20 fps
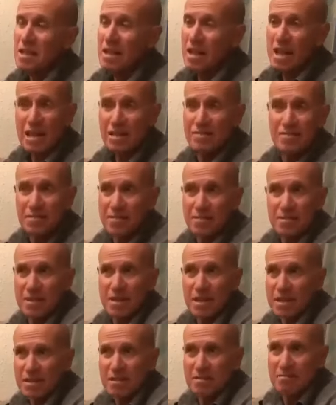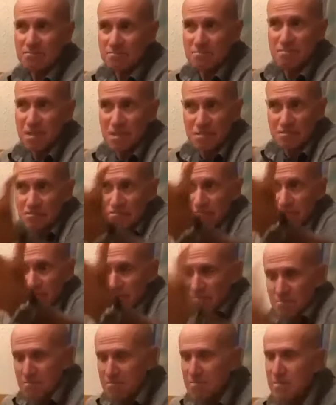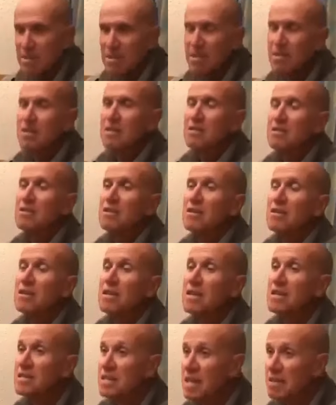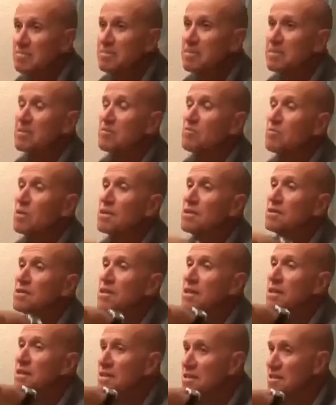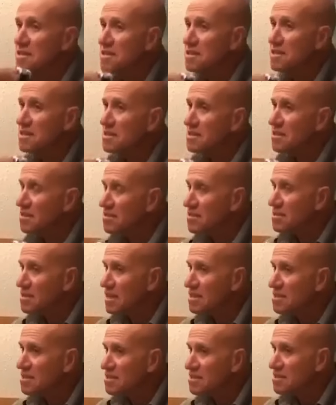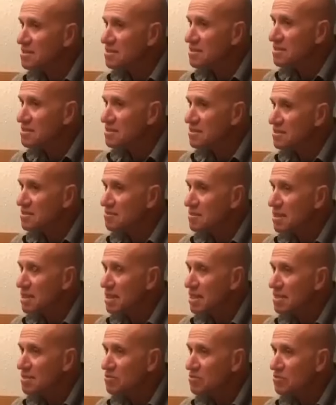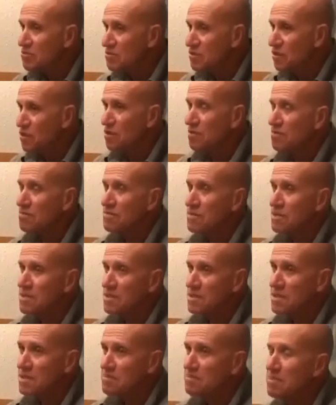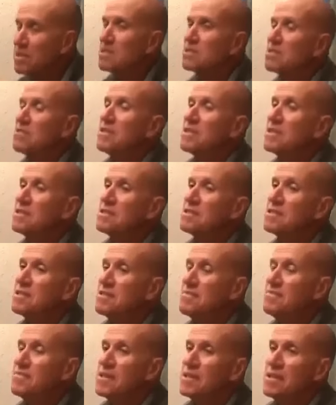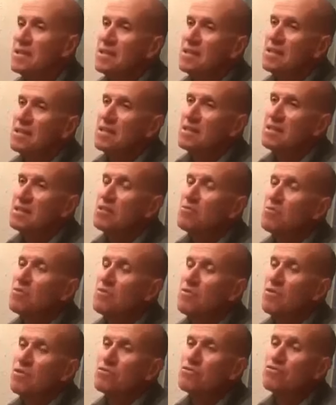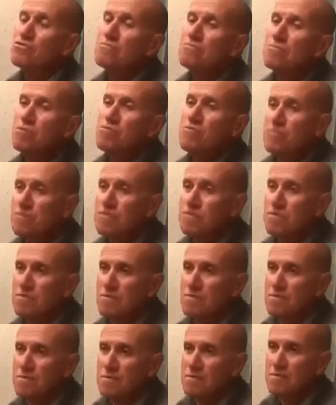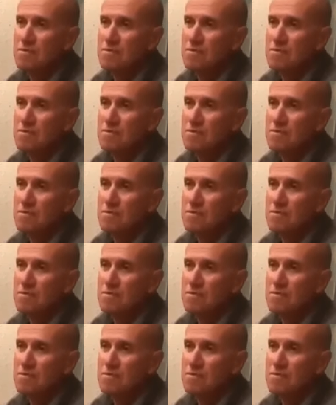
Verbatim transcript: hunt like they except when the aridity of the desert began to form, in these periods of aridity, they were forced to move